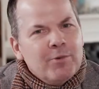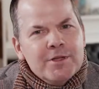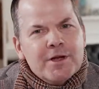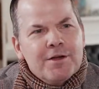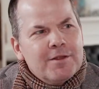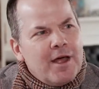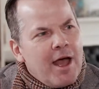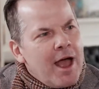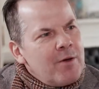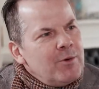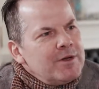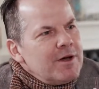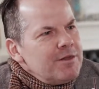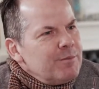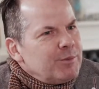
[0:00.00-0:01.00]

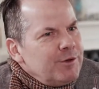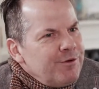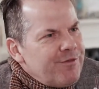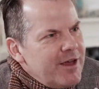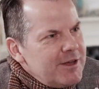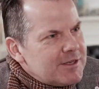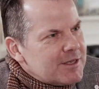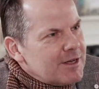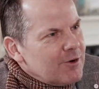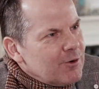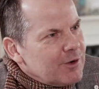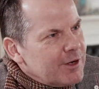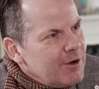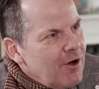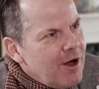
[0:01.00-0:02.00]
we done the blue face thing
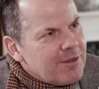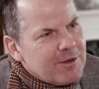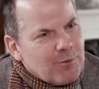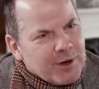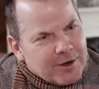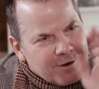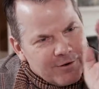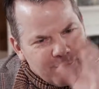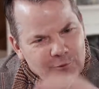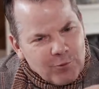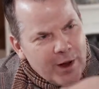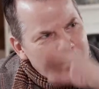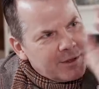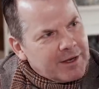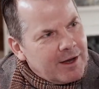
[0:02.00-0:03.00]
early on, then we could have
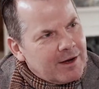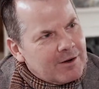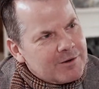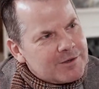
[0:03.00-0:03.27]
replicated